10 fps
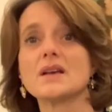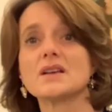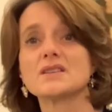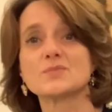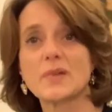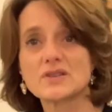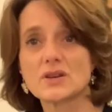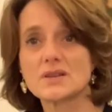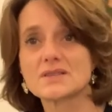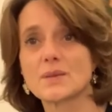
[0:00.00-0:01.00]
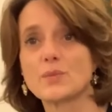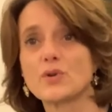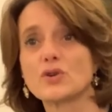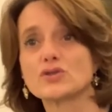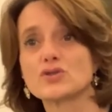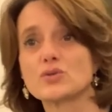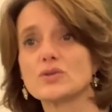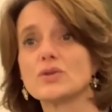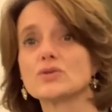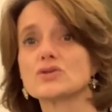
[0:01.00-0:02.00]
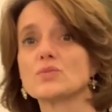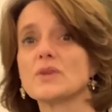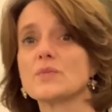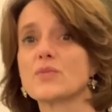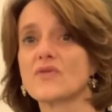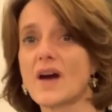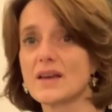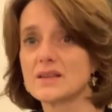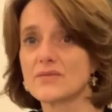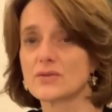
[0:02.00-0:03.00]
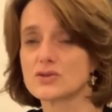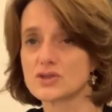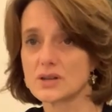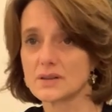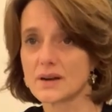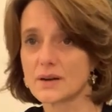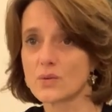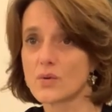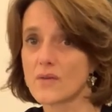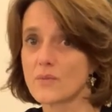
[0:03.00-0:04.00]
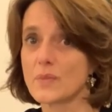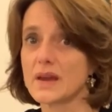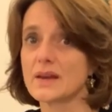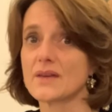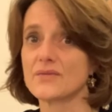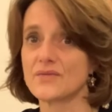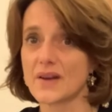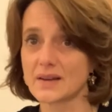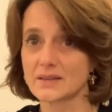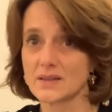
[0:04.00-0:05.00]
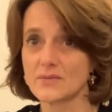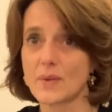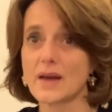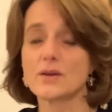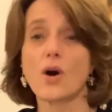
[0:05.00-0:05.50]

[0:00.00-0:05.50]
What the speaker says: Specialist support should also be provided for children who have been affected by